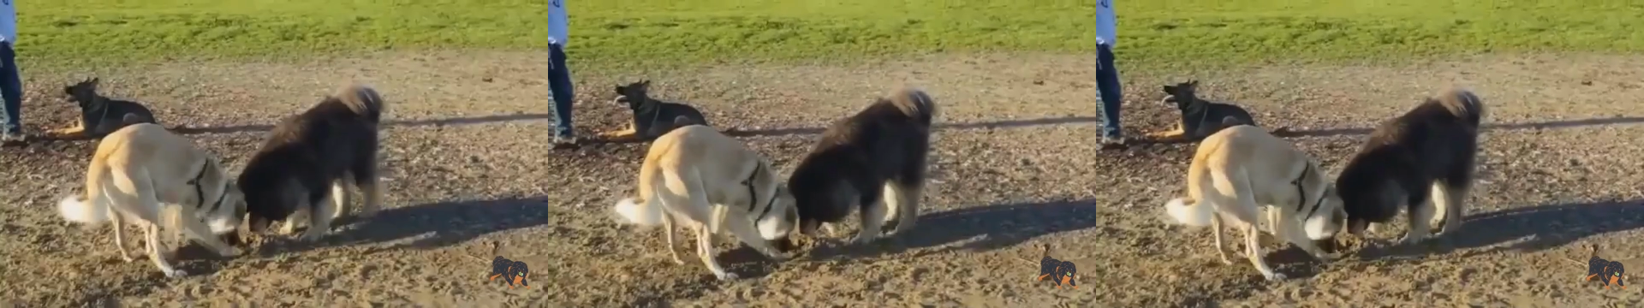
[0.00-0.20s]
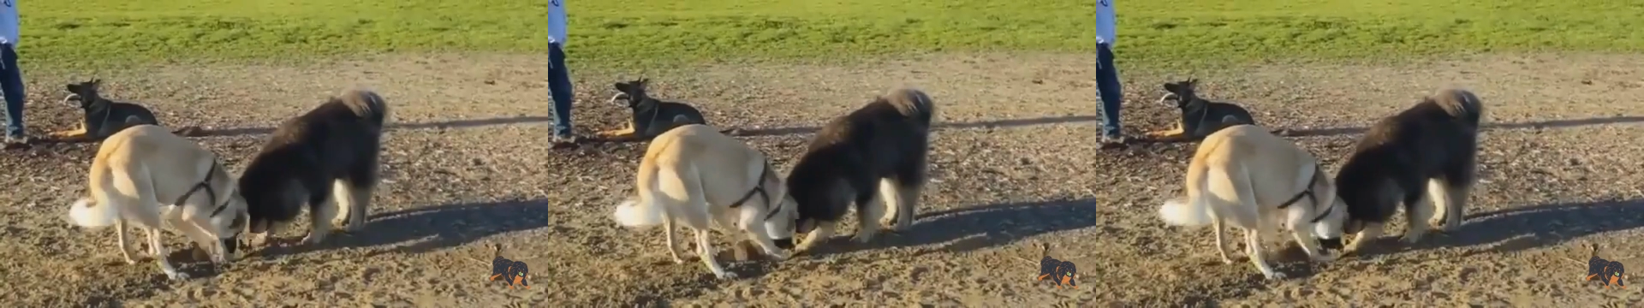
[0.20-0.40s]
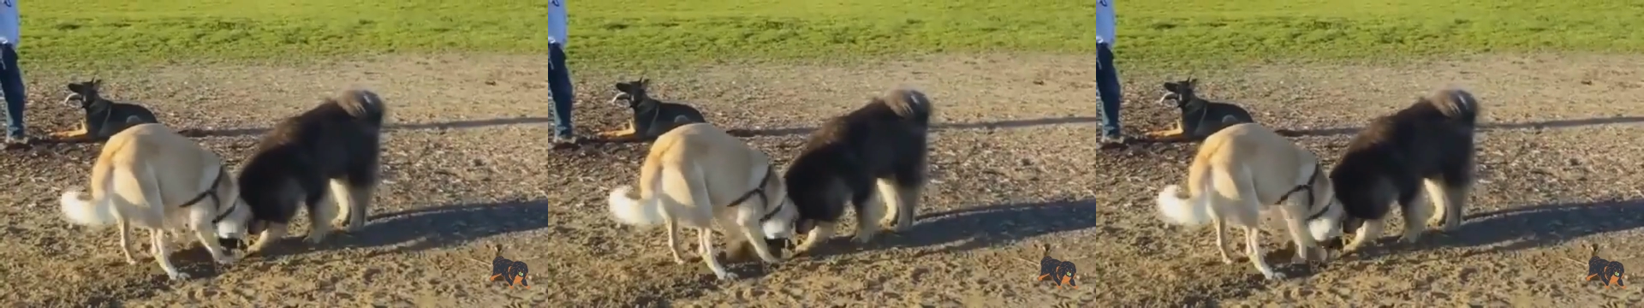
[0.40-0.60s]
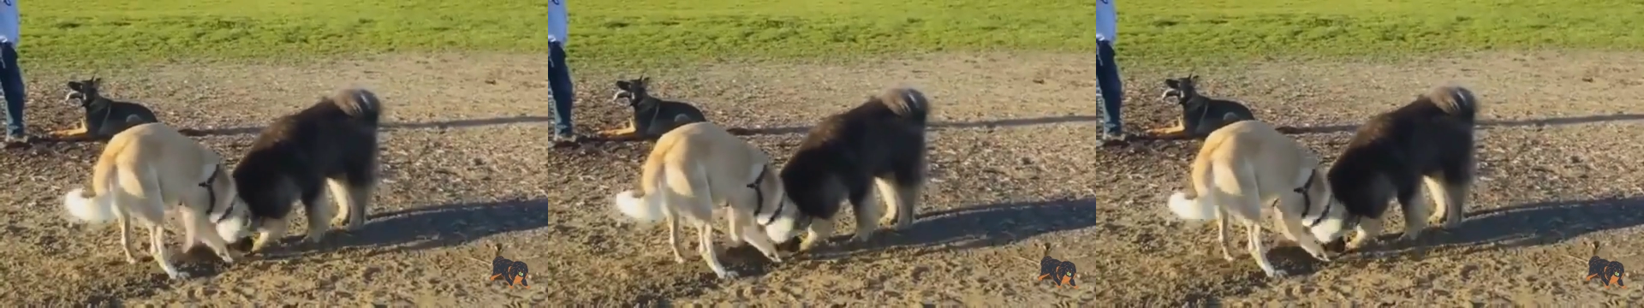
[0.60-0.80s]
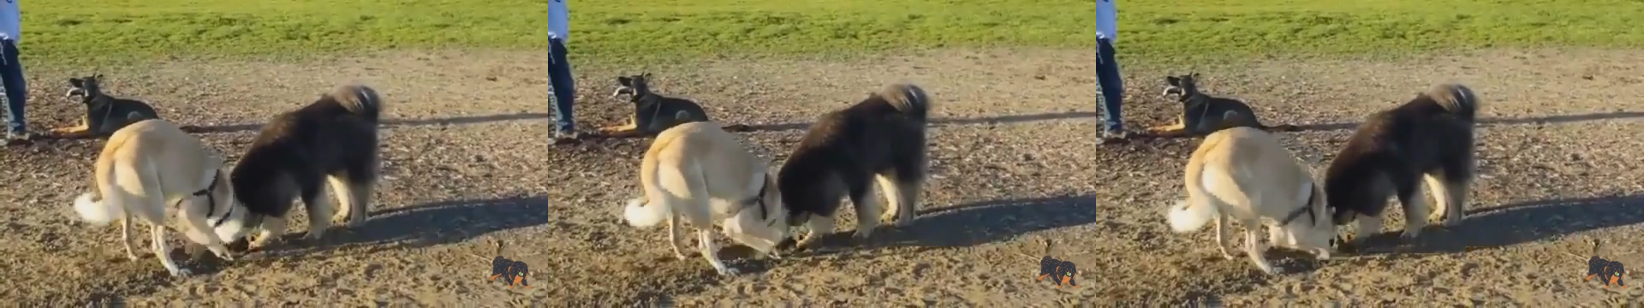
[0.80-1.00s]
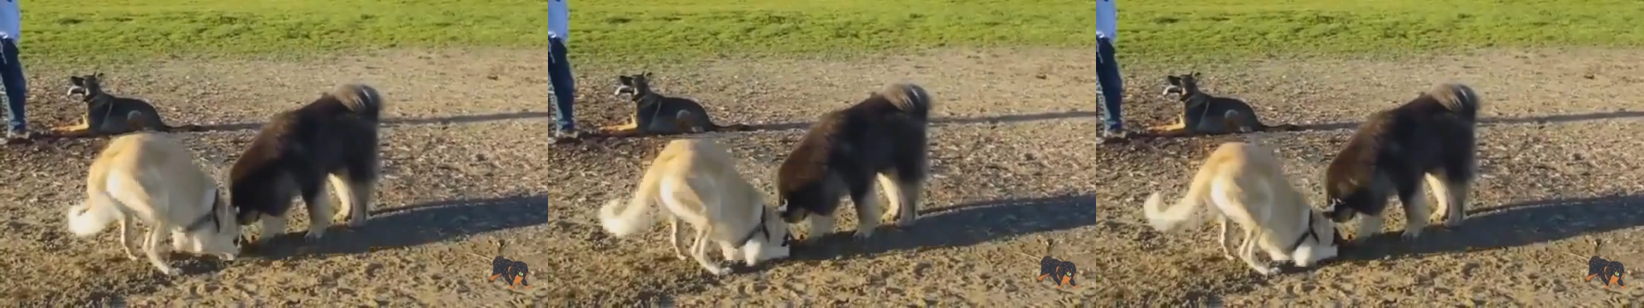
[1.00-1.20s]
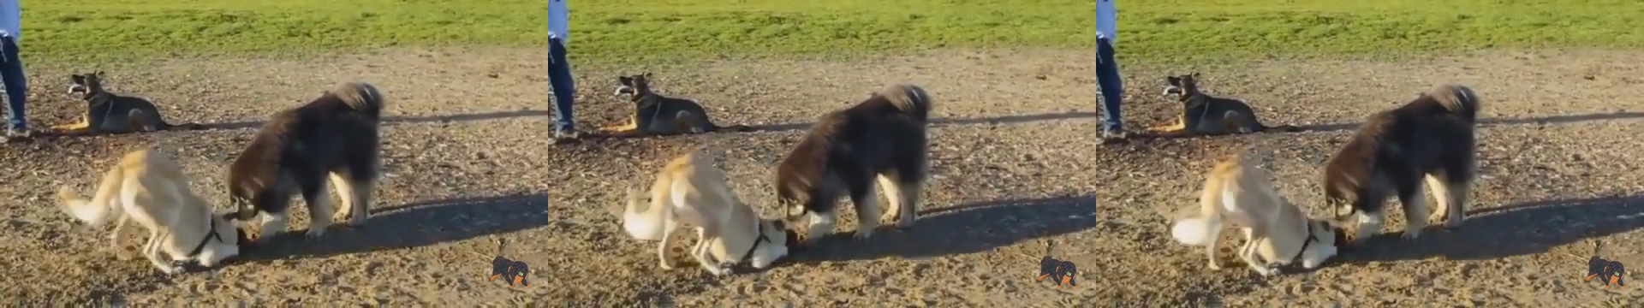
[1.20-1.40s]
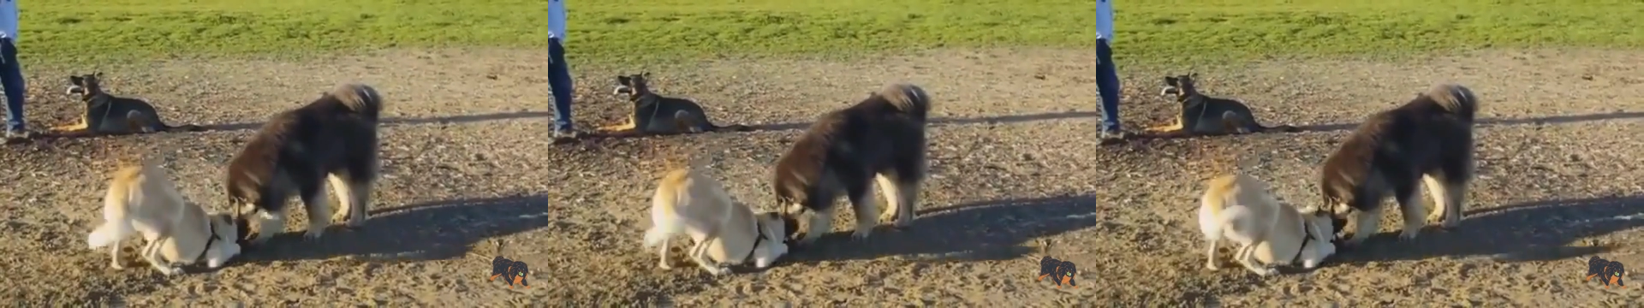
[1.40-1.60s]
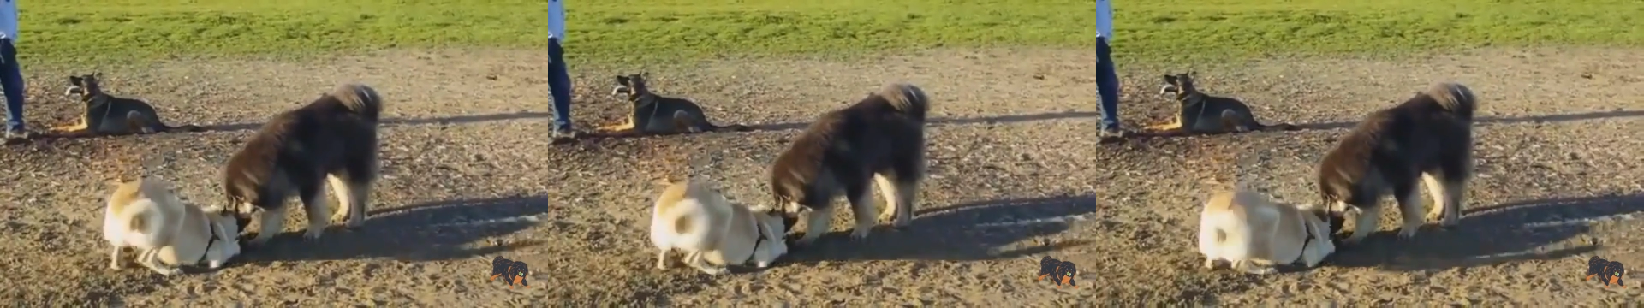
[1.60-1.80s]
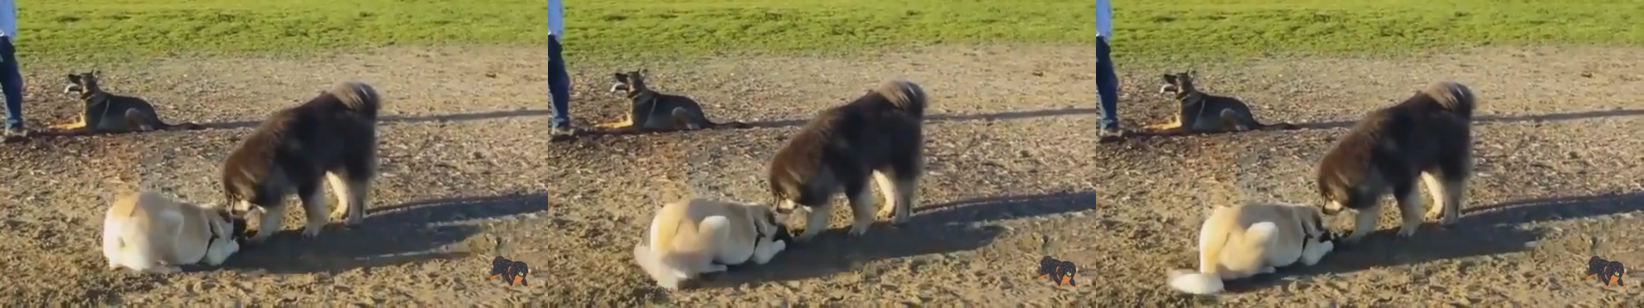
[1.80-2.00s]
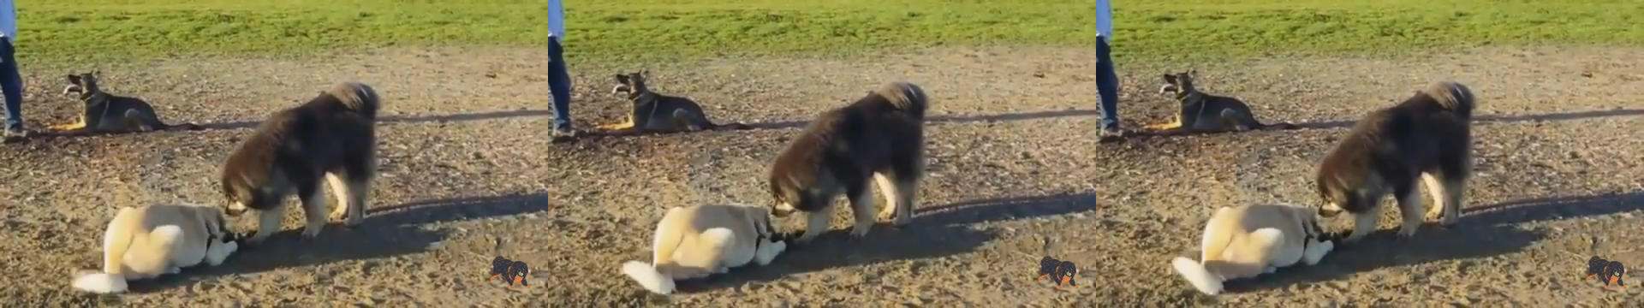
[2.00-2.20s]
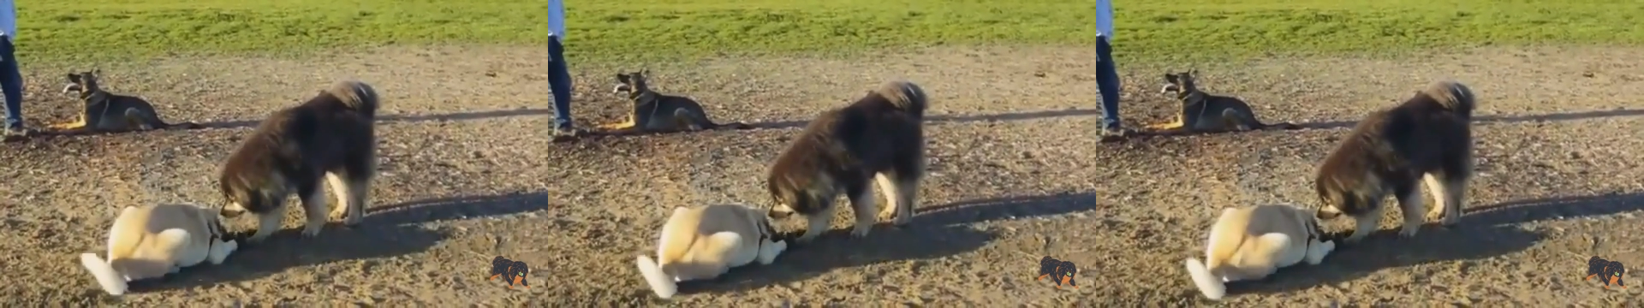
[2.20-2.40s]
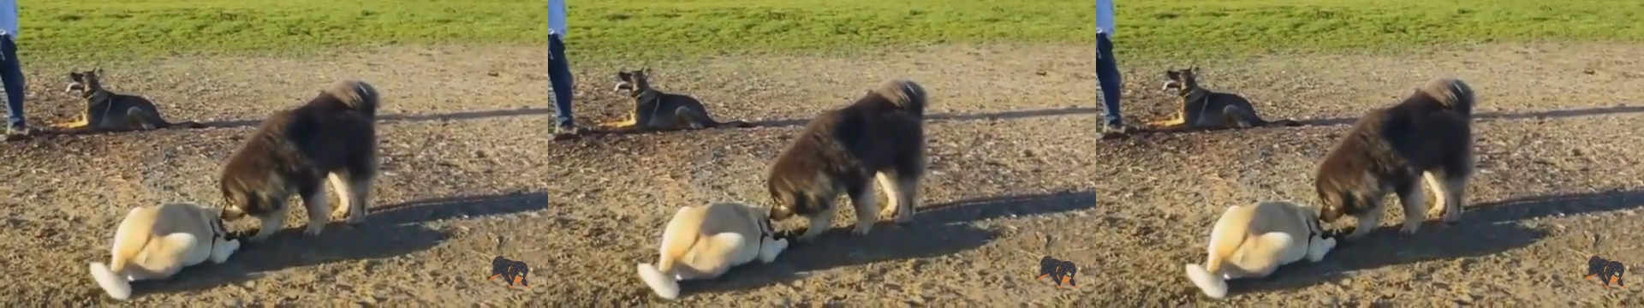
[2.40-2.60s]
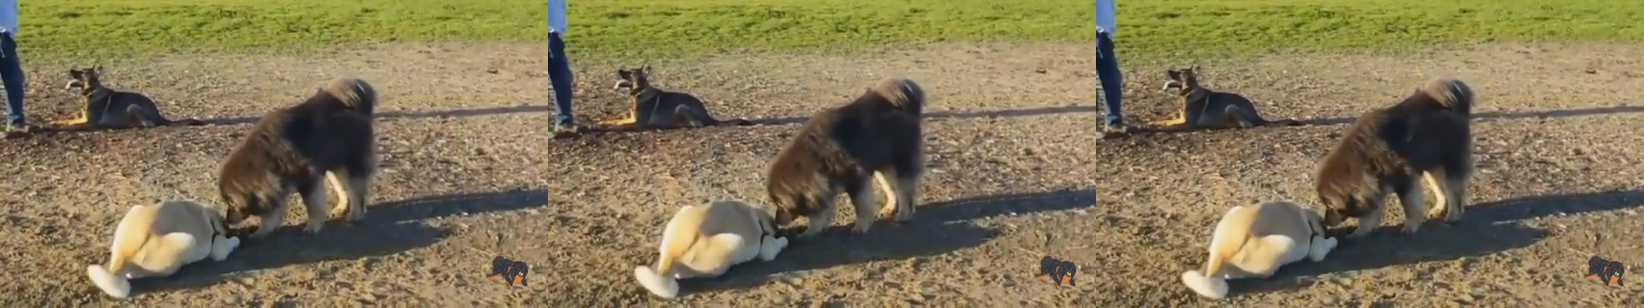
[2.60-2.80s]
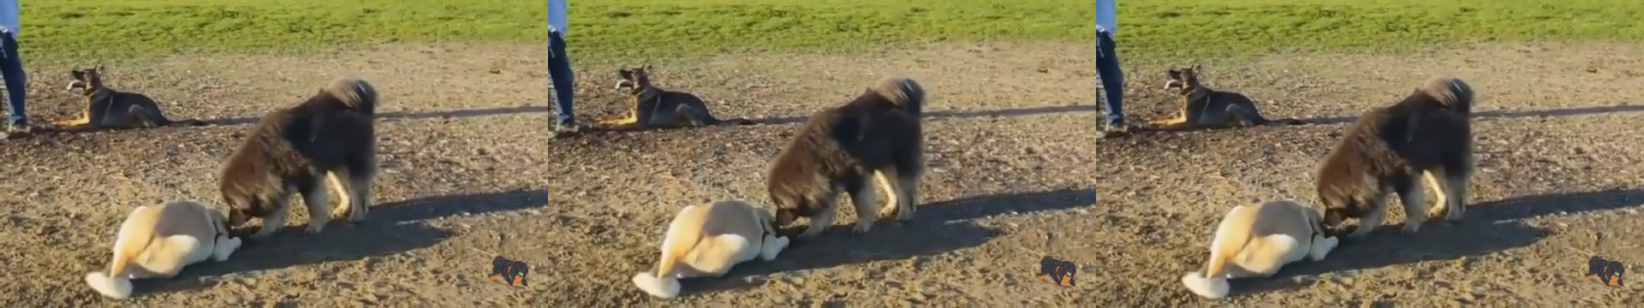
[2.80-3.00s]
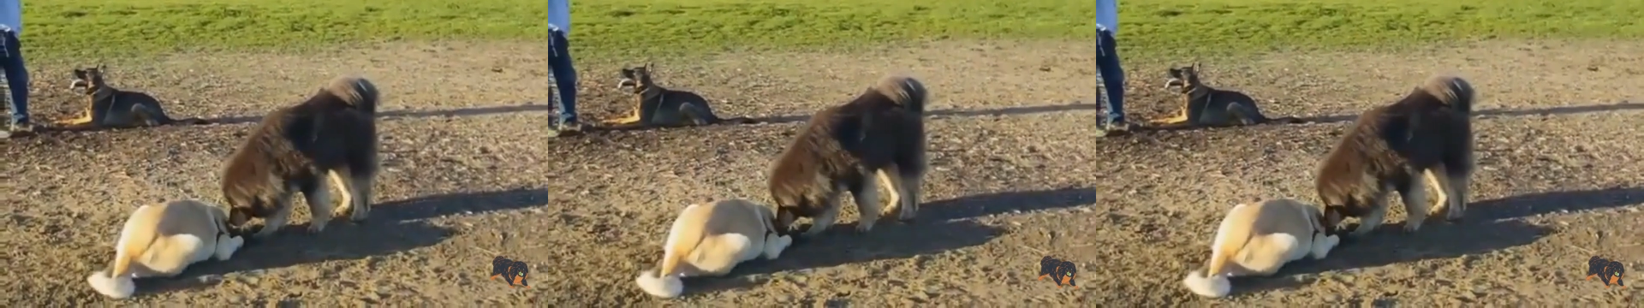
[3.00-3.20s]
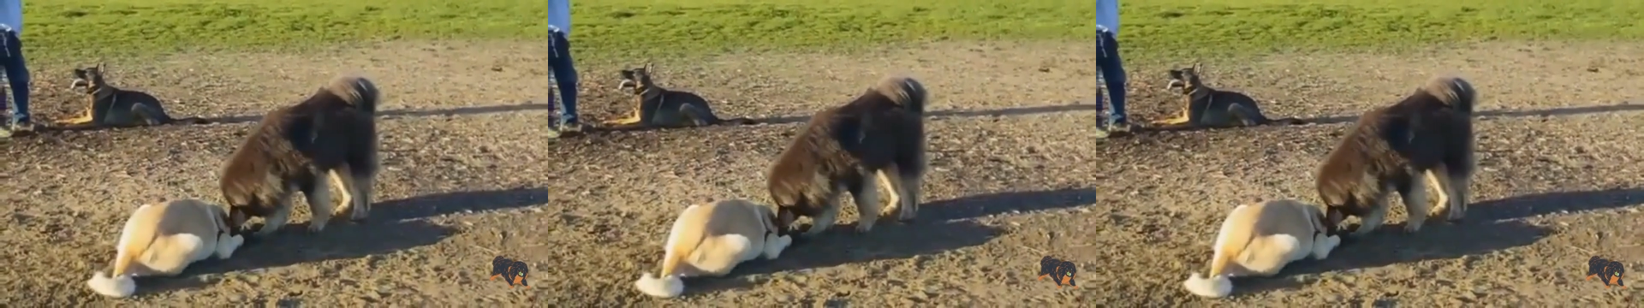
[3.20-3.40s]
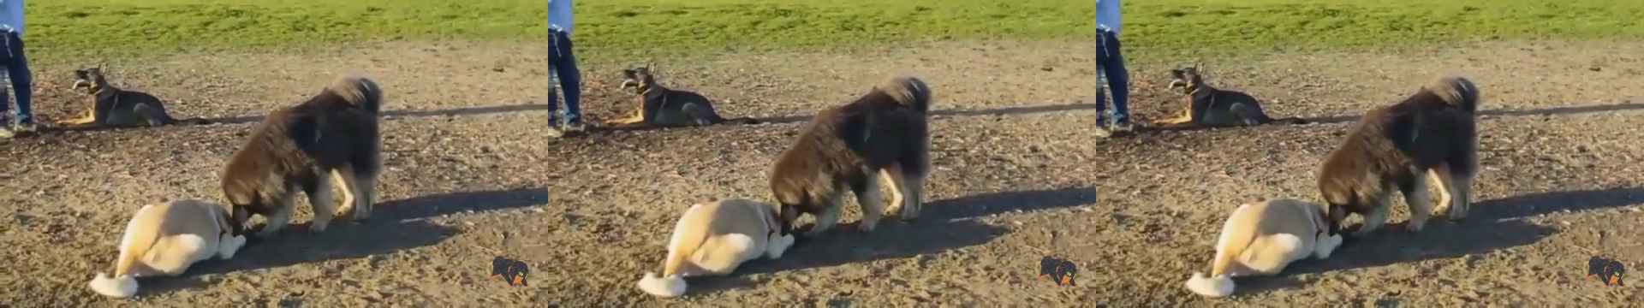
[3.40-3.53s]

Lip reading: No face is visible, so there are no lips to read.